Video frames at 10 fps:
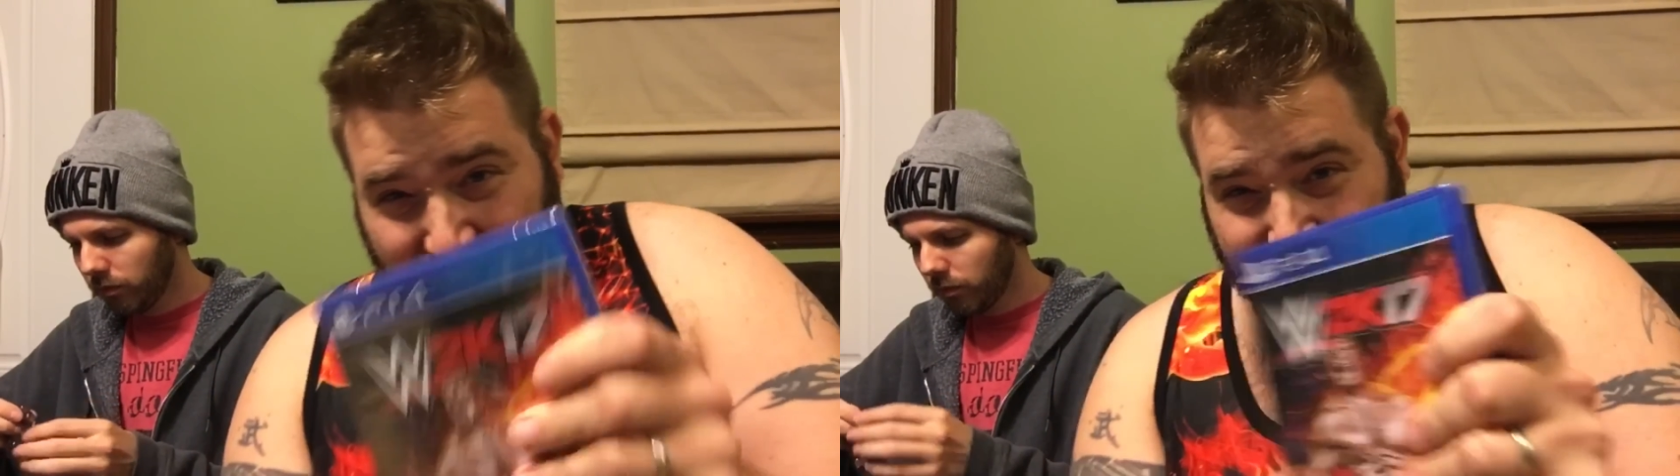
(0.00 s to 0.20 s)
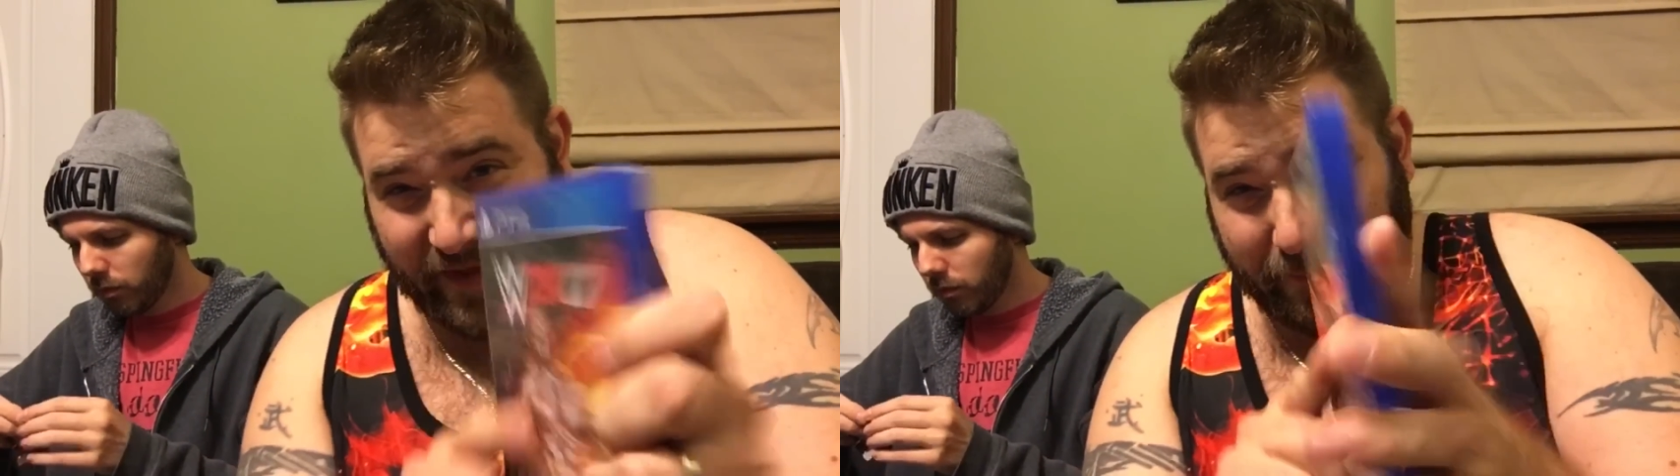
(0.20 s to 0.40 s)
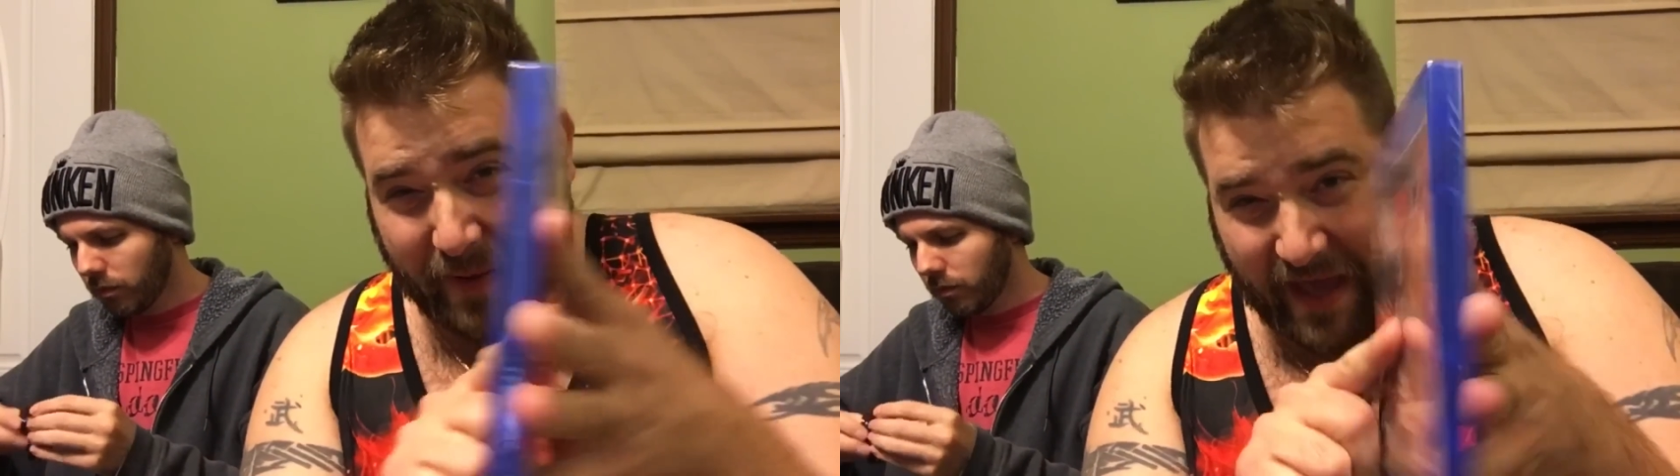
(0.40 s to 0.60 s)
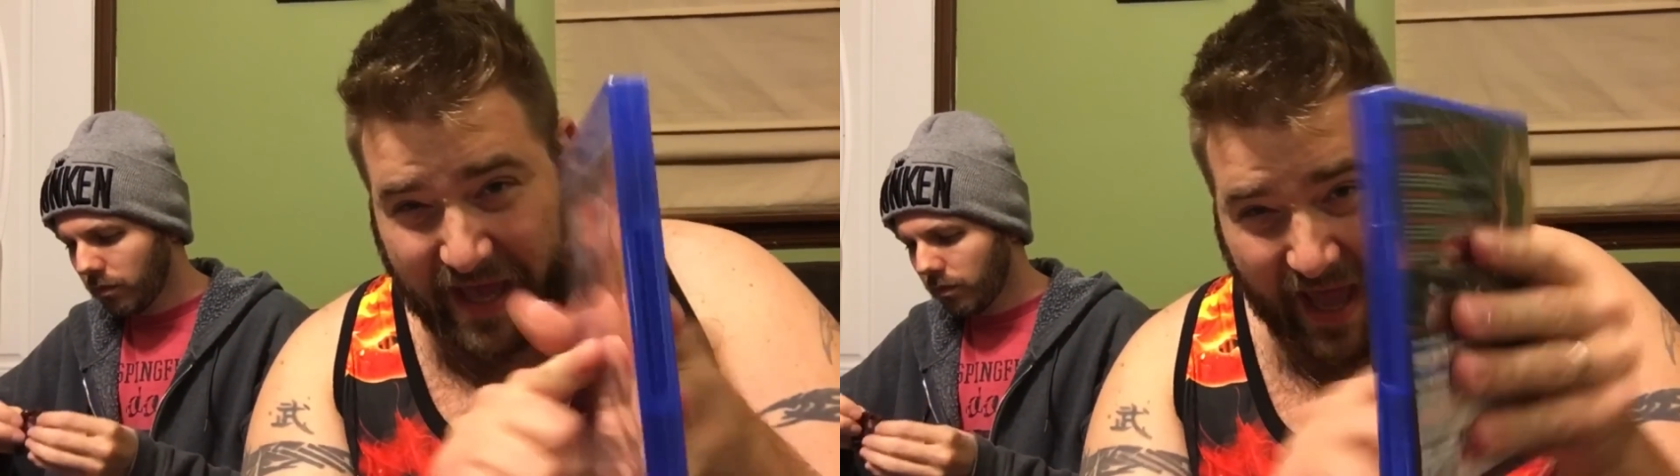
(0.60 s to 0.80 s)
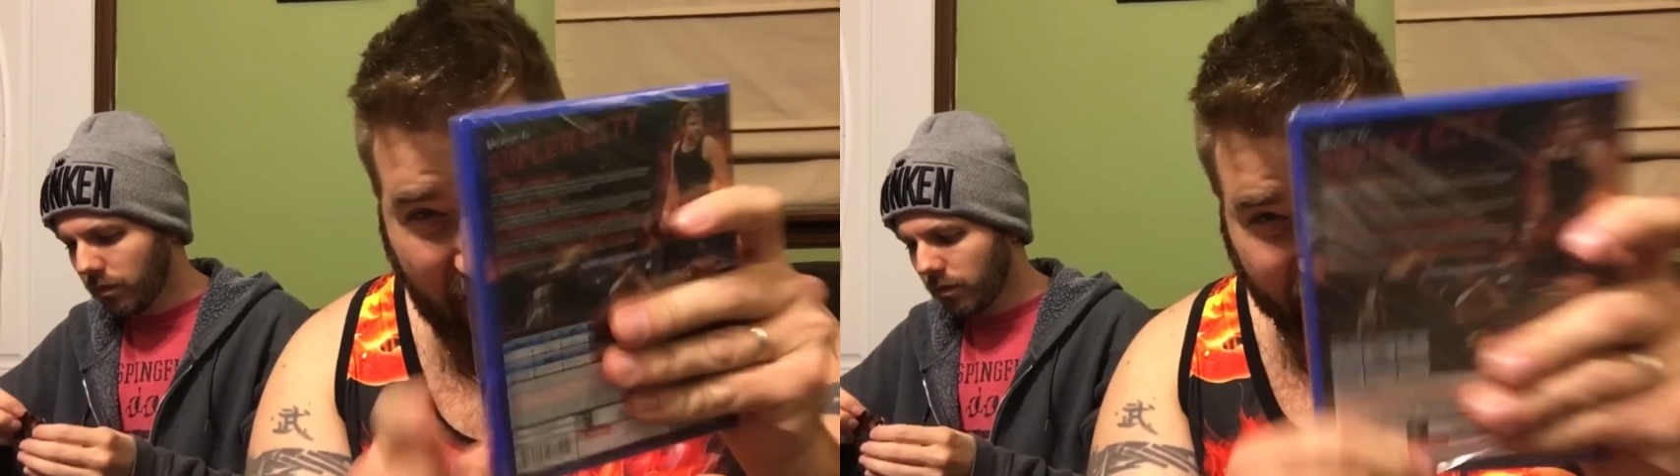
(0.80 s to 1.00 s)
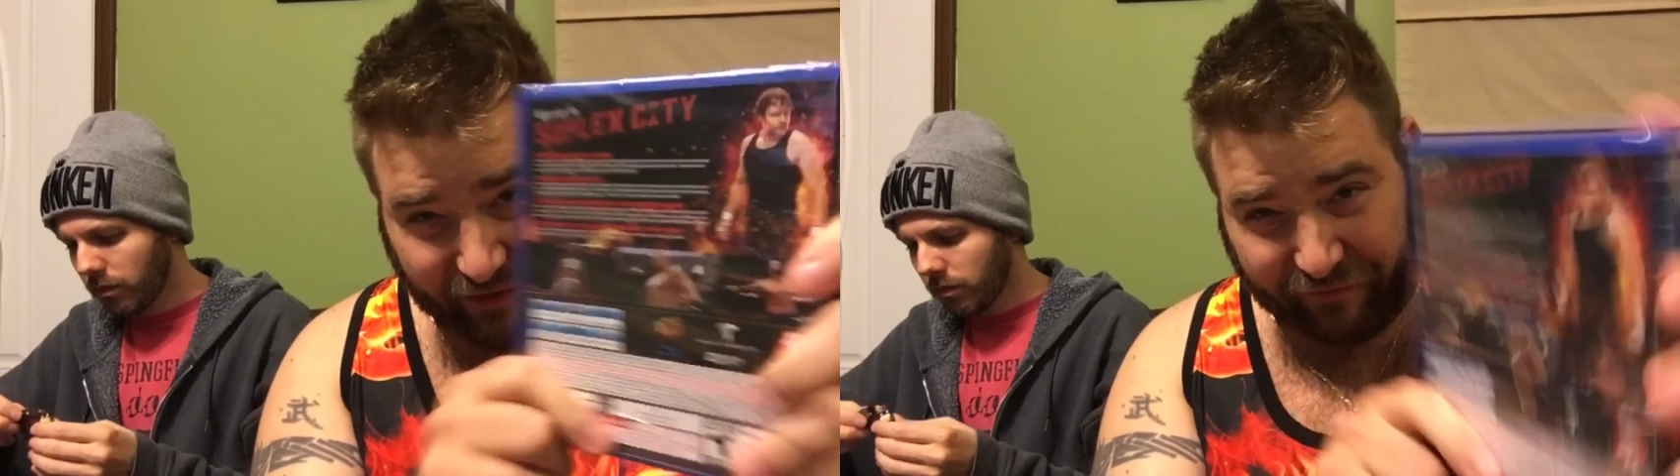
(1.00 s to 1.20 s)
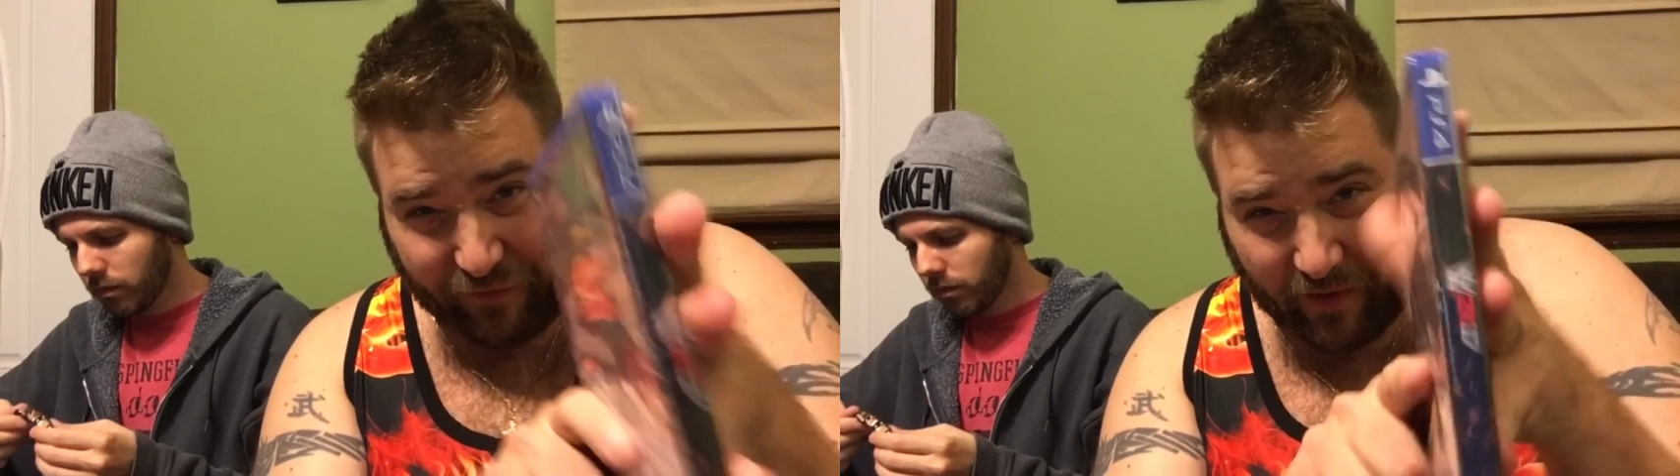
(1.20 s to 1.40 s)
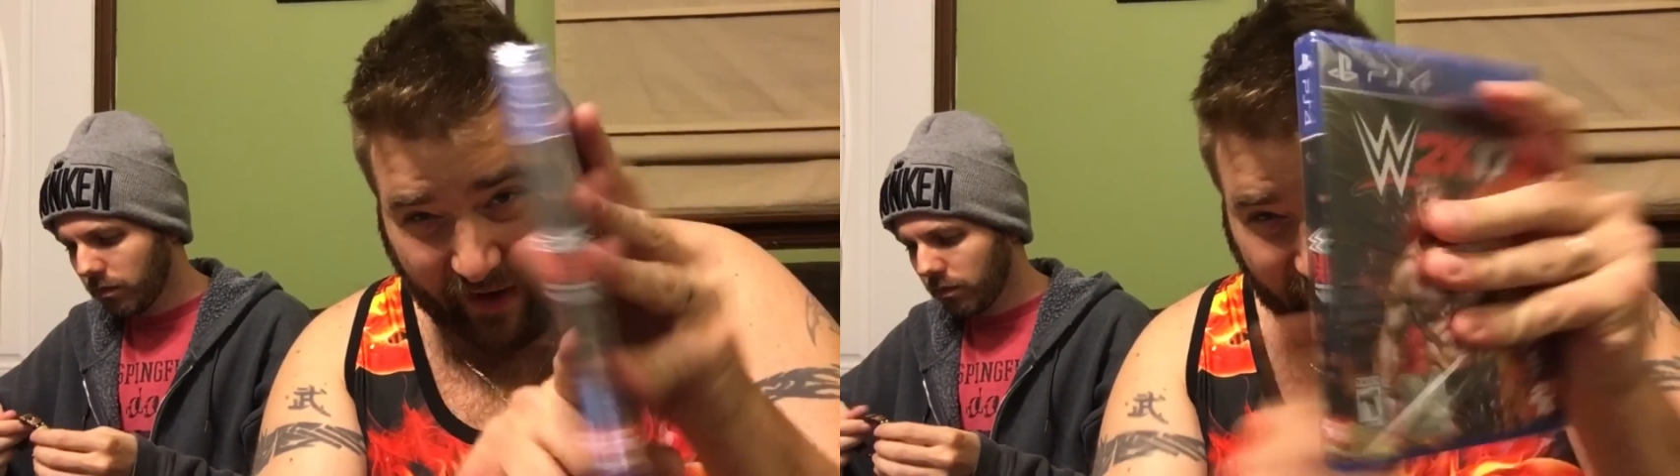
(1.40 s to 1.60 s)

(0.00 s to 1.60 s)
for the PS4.